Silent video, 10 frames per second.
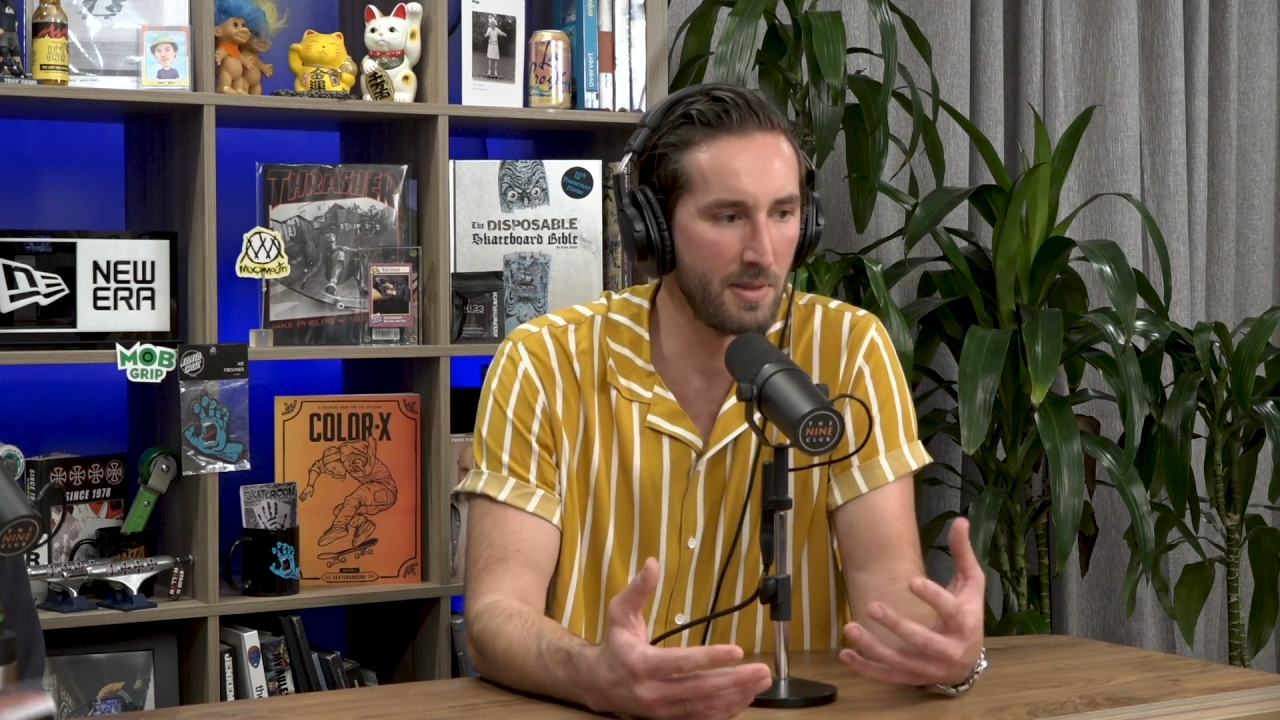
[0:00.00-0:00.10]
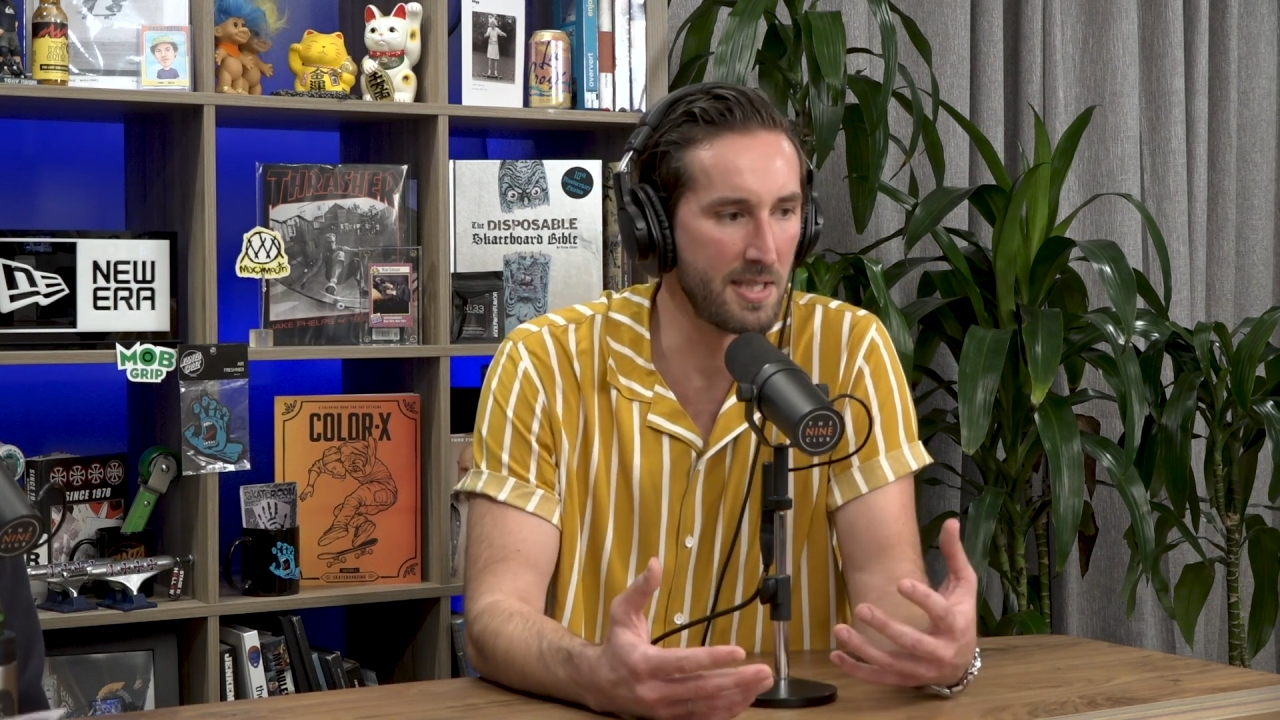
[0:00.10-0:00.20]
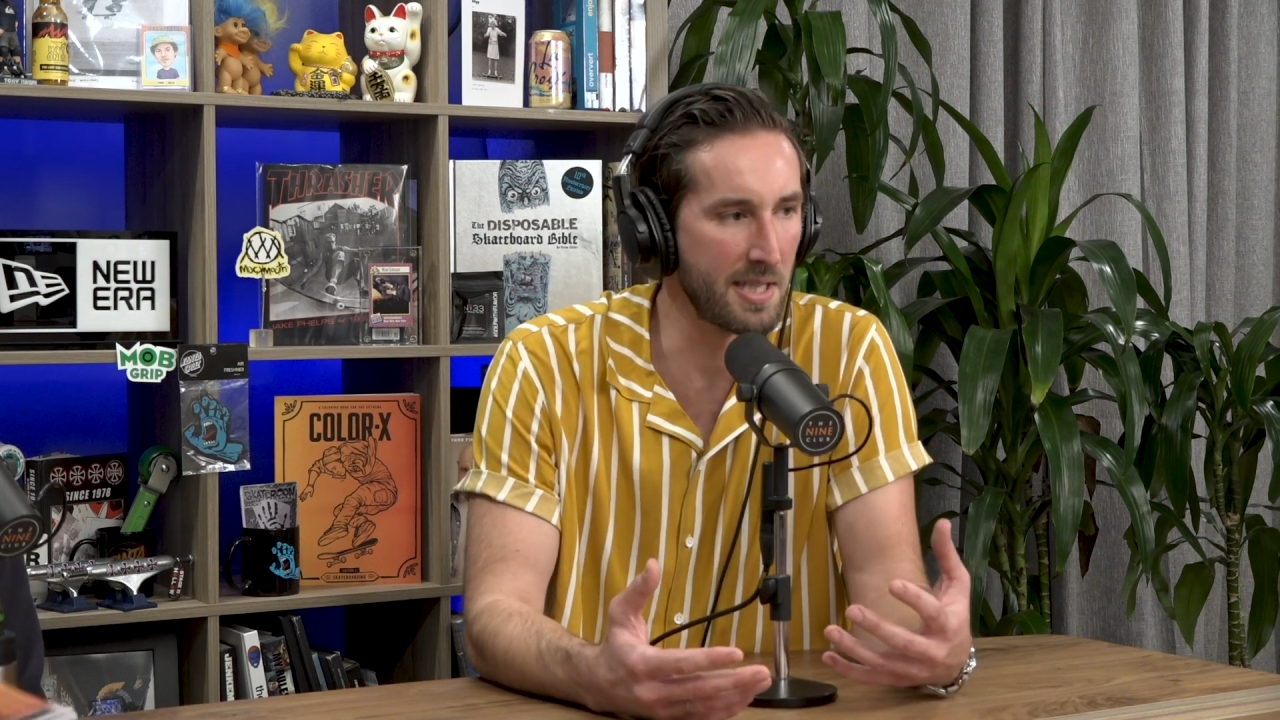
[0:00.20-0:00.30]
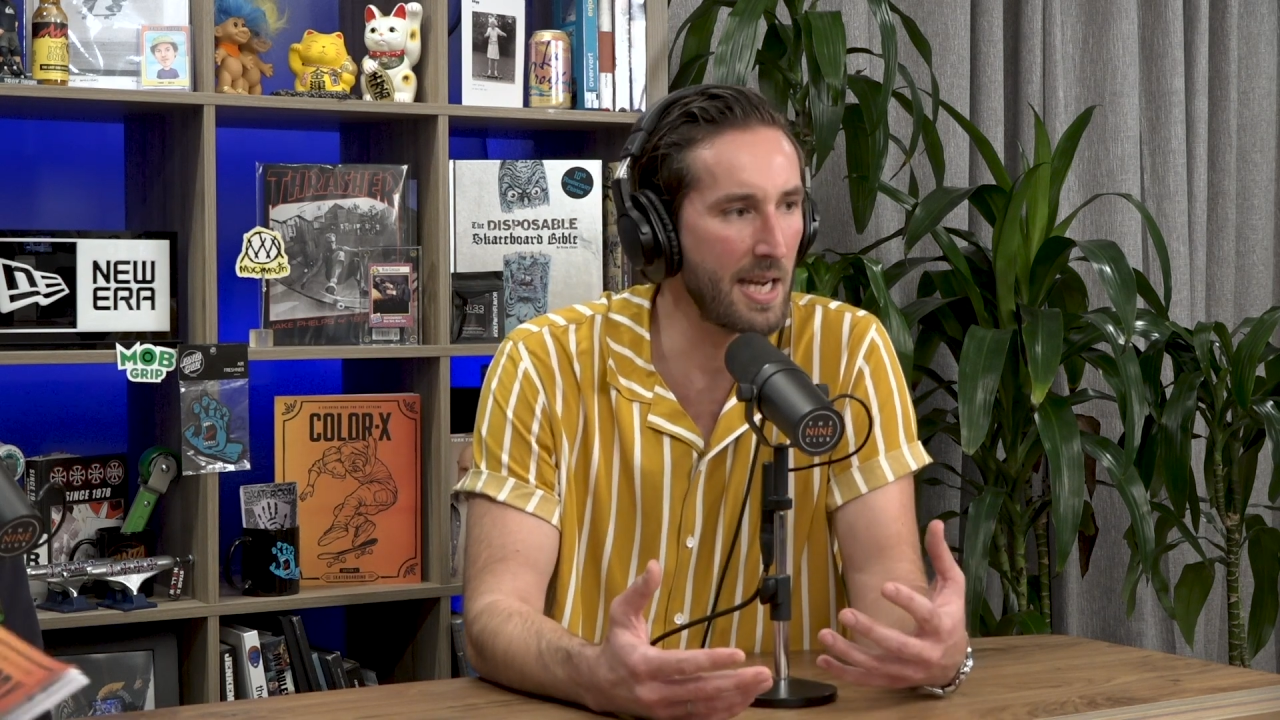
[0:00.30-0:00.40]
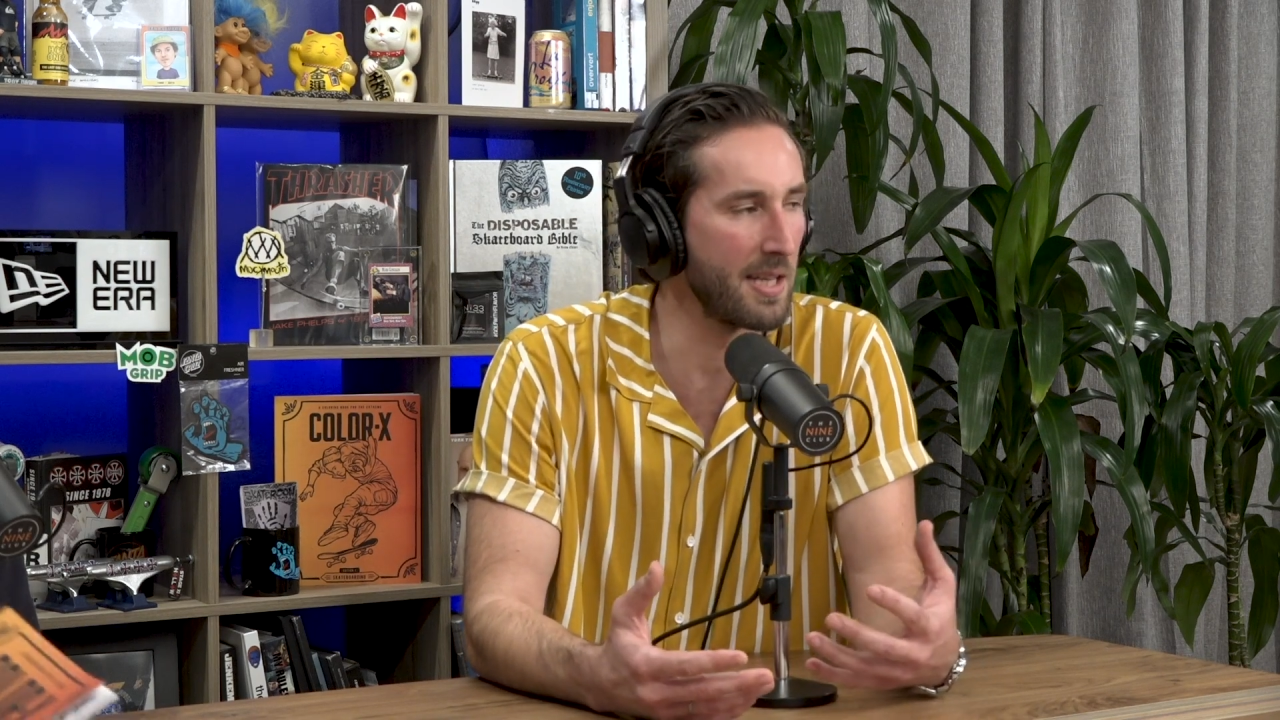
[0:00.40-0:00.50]

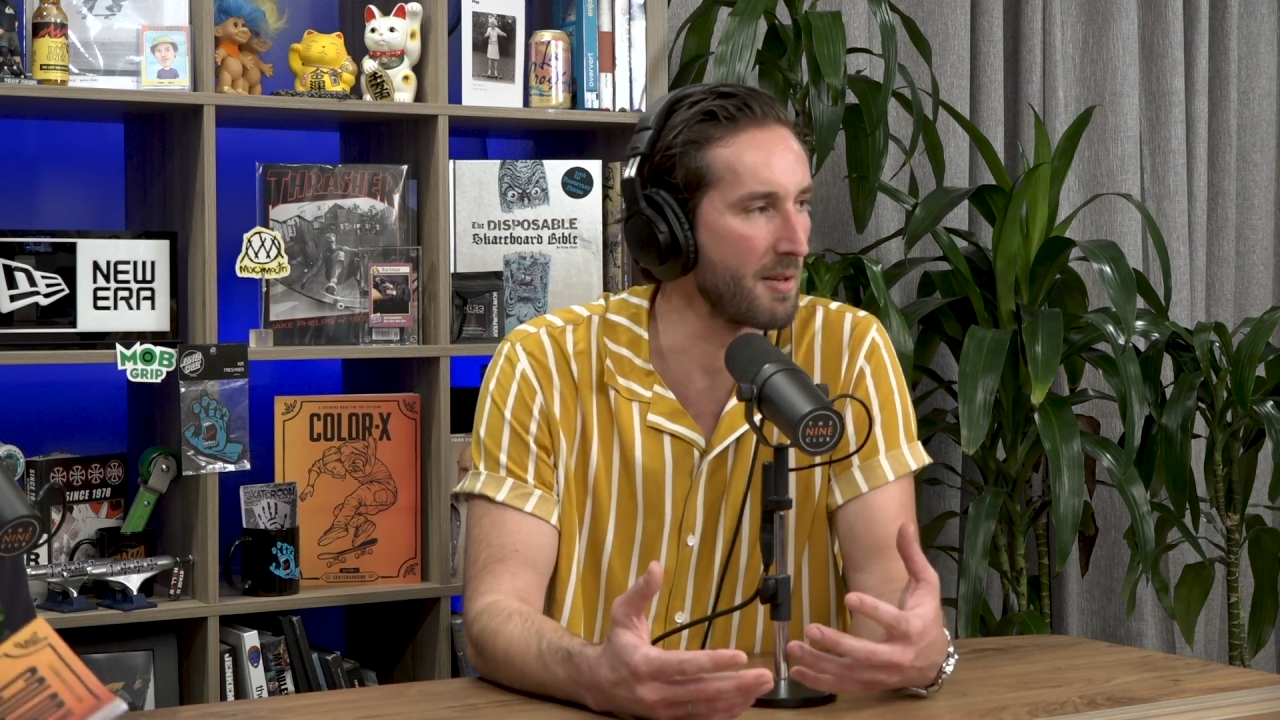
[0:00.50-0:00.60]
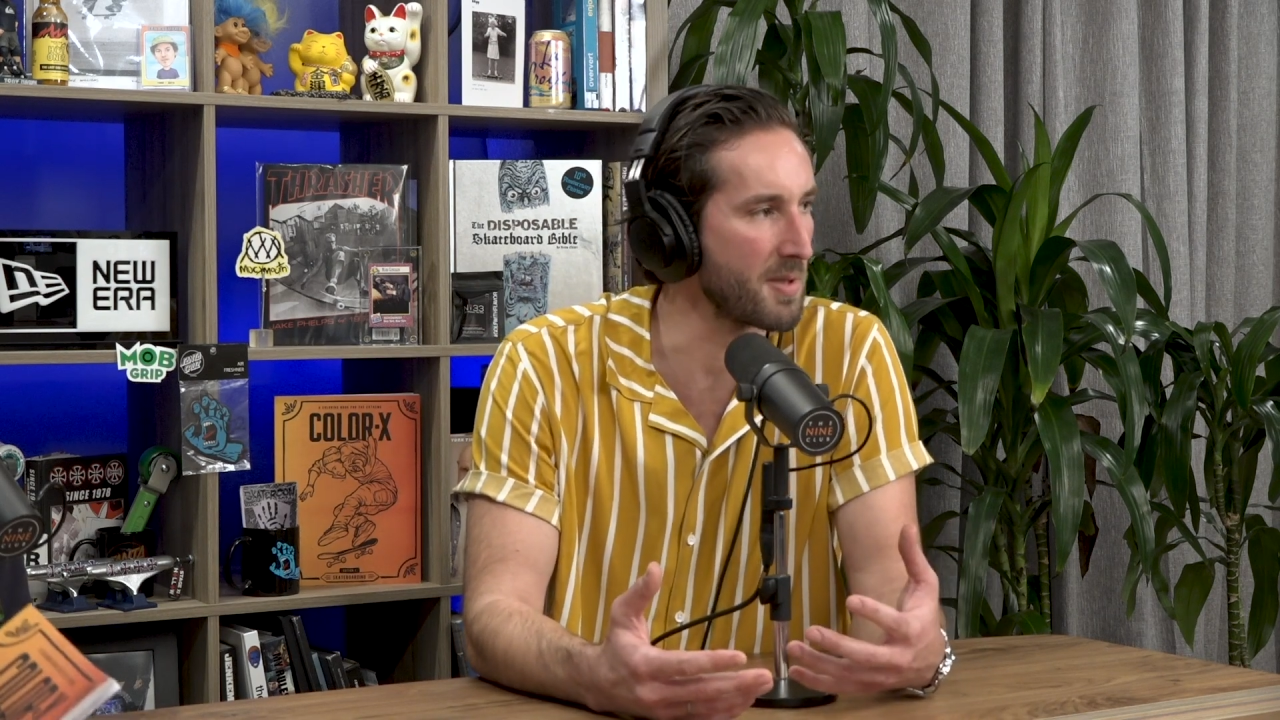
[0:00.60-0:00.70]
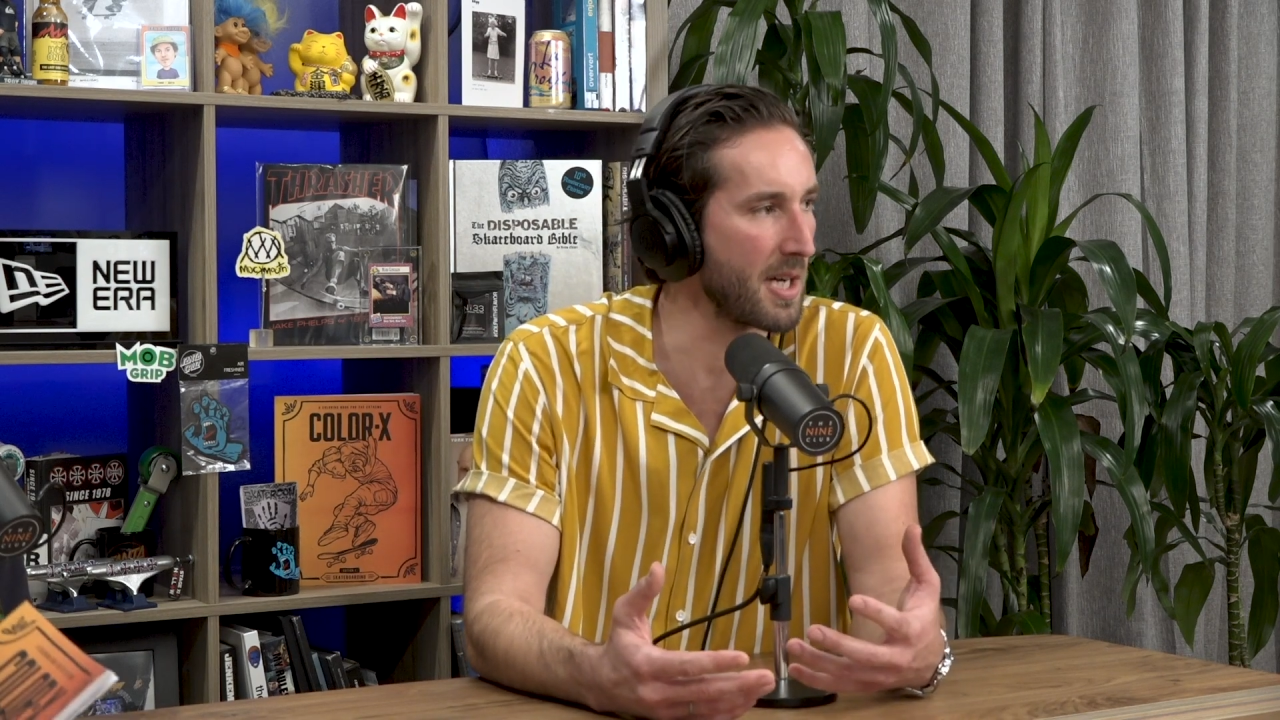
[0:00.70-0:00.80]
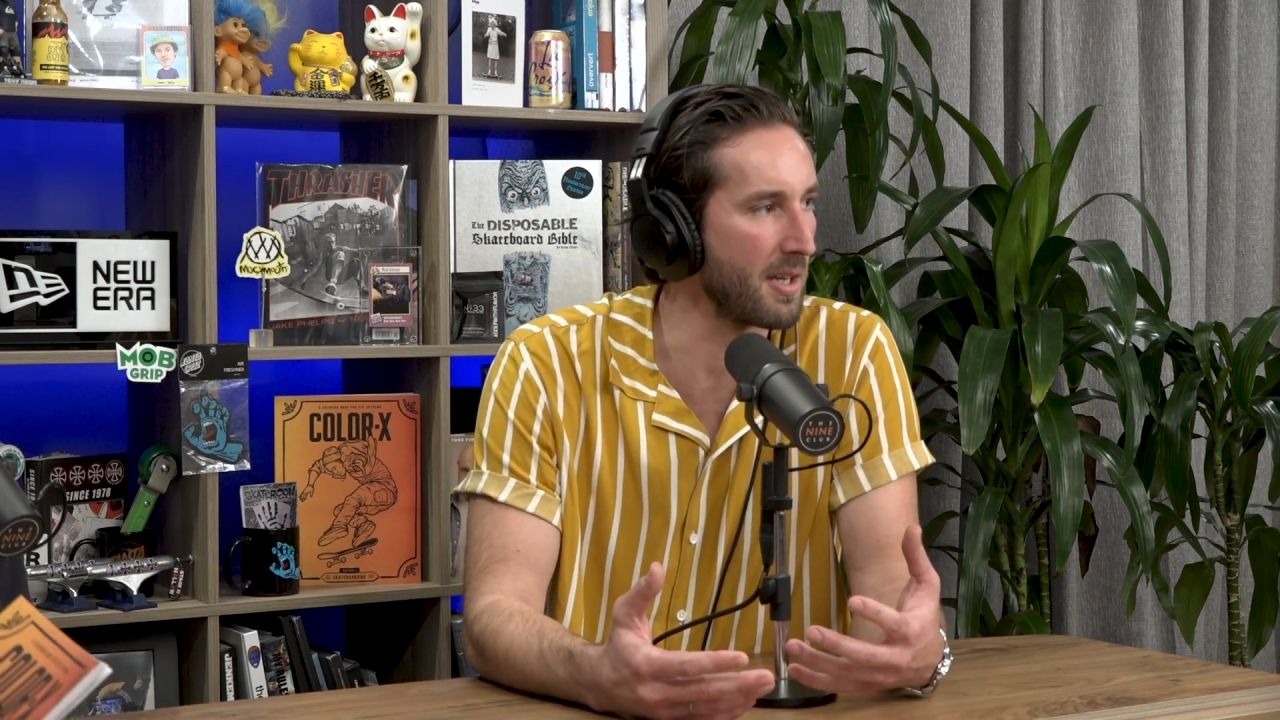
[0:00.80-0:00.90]
In skating, that was